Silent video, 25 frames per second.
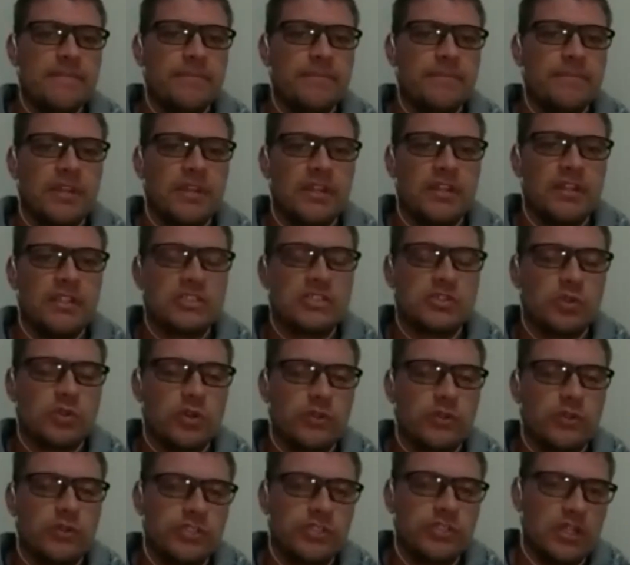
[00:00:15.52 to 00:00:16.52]
the story of
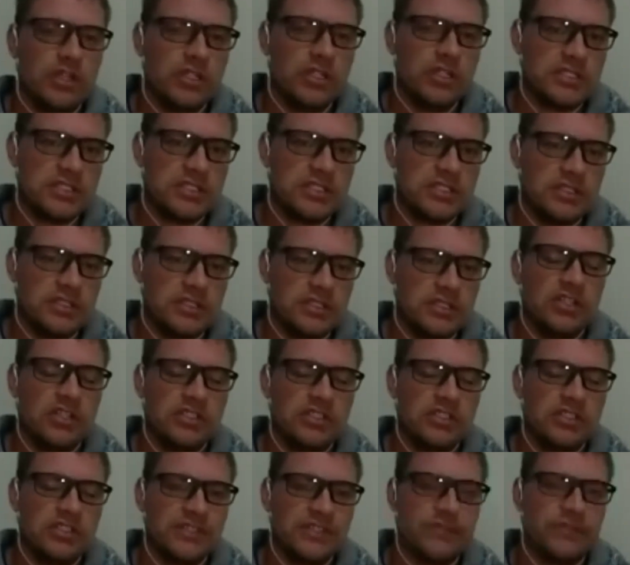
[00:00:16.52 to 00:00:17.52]
Jonas,
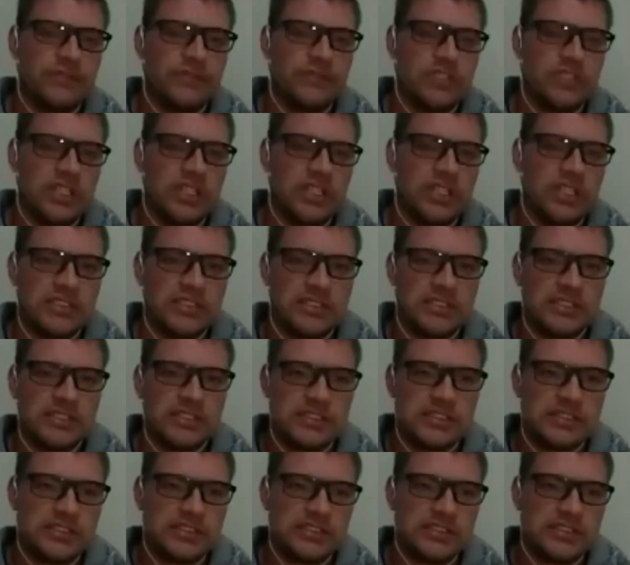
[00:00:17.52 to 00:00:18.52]
Joseph,
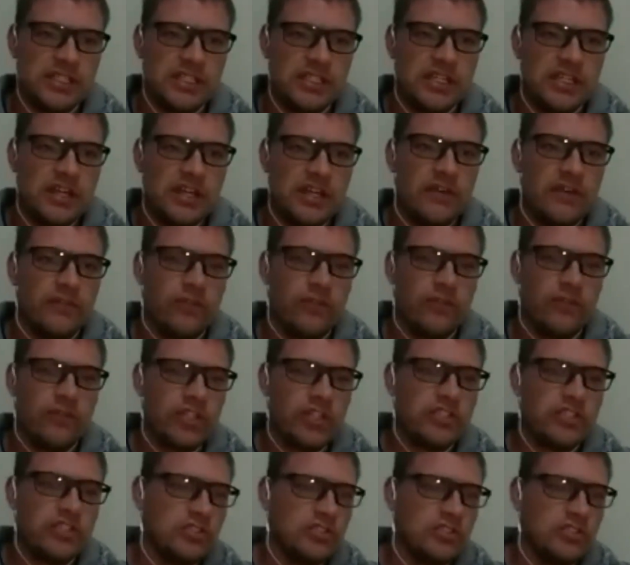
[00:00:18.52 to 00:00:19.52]
Genesis
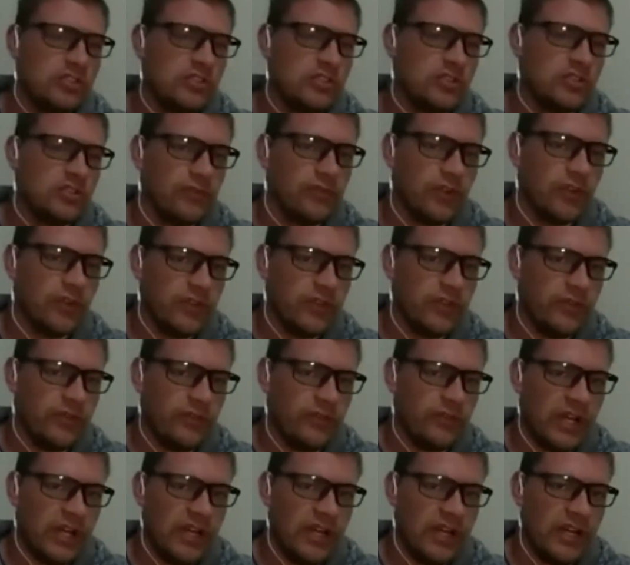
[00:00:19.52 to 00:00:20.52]
42 to
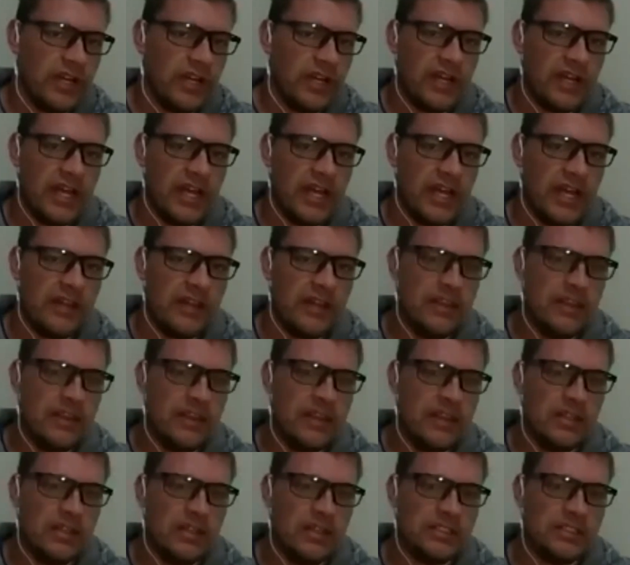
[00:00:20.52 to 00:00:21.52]
45 and the
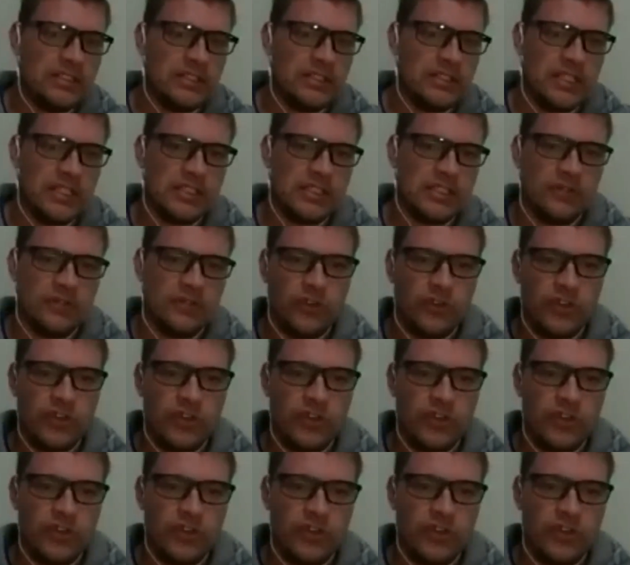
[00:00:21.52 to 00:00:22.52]
title for that
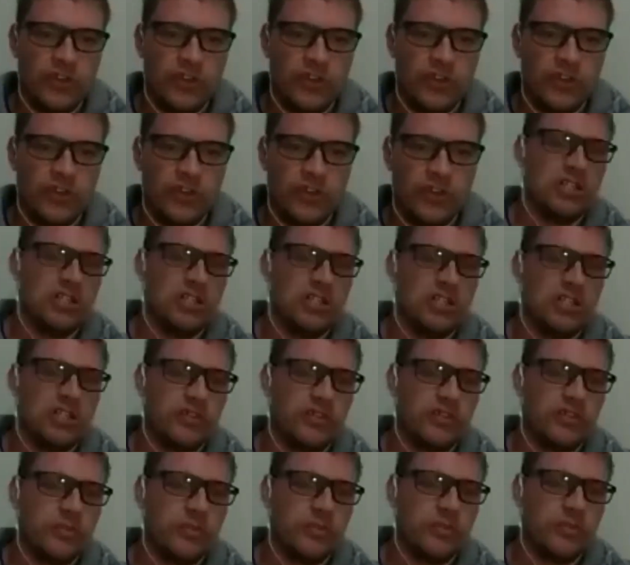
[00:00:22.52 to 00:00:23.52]
part is
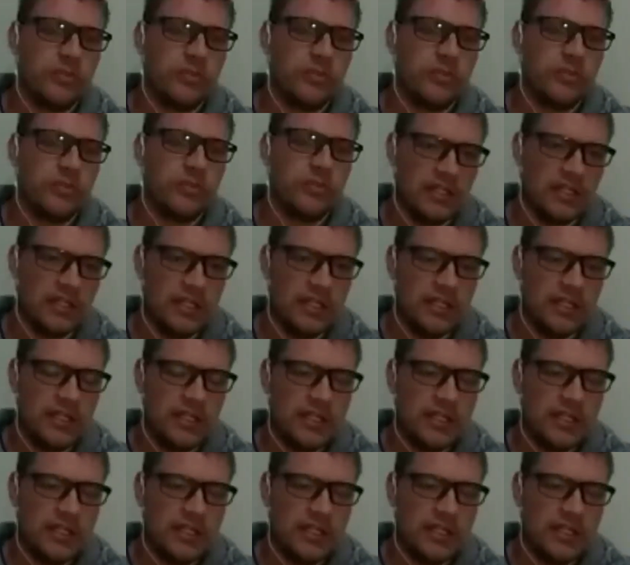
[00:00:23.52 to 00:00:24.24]
Joseph the Provider.